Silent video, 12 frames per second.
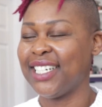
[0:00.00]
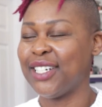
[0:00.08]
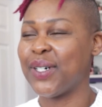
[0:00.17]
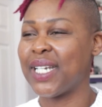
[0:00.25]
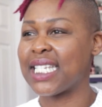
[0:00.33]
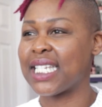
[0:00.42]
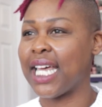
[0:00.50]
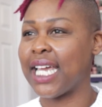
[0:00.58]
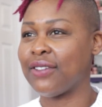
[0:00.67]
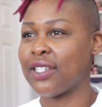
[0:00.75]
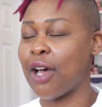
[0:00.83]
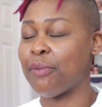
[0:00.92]
What has
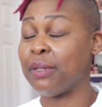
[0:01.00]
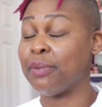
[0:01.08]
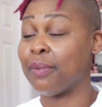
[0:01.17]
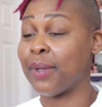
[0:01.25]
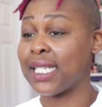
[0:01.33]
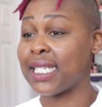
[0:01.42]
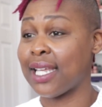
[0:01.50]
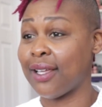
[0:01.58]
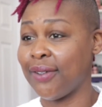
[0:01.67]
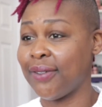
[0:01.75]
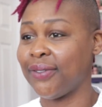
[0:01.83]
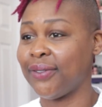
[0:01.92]
life taught me about
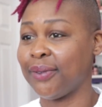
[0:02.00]
myself?